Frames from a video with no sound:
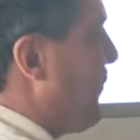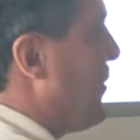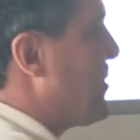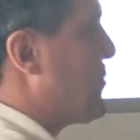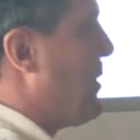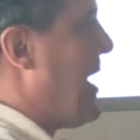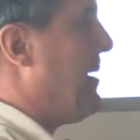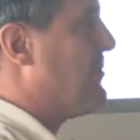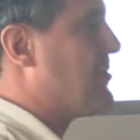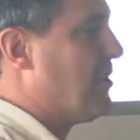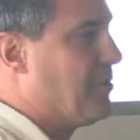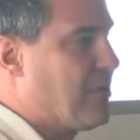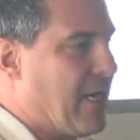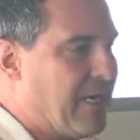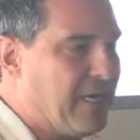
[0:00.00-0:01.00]
first, what happens
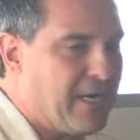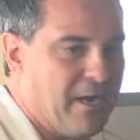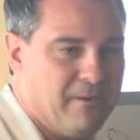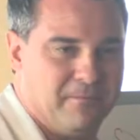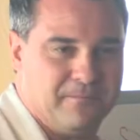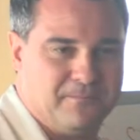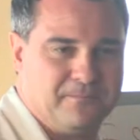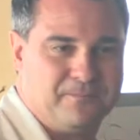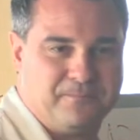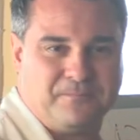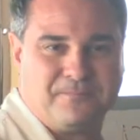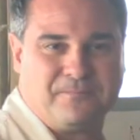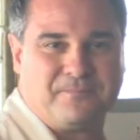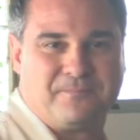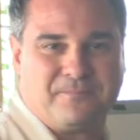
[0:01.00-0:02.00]
to your checking account?
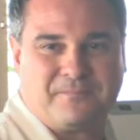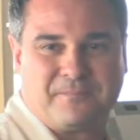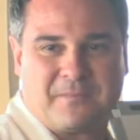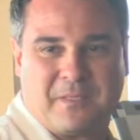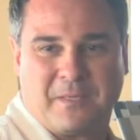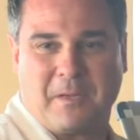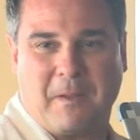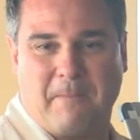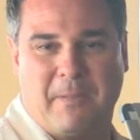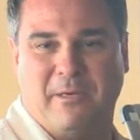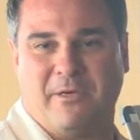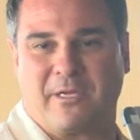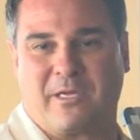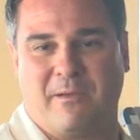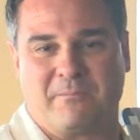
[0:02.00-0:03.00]
Billing